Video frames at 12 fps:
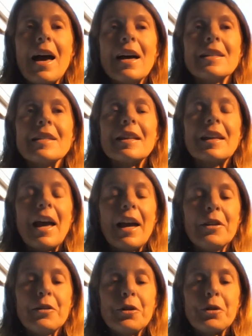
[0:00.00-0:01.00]
as it
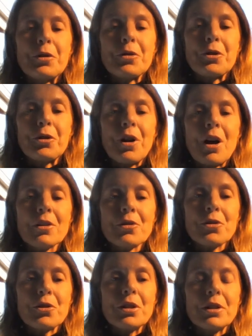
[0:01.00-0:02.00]
enters your
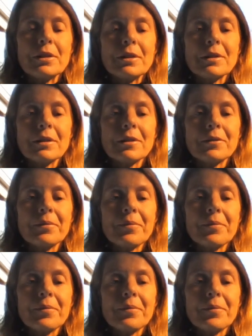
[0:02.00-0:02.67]
nostrils.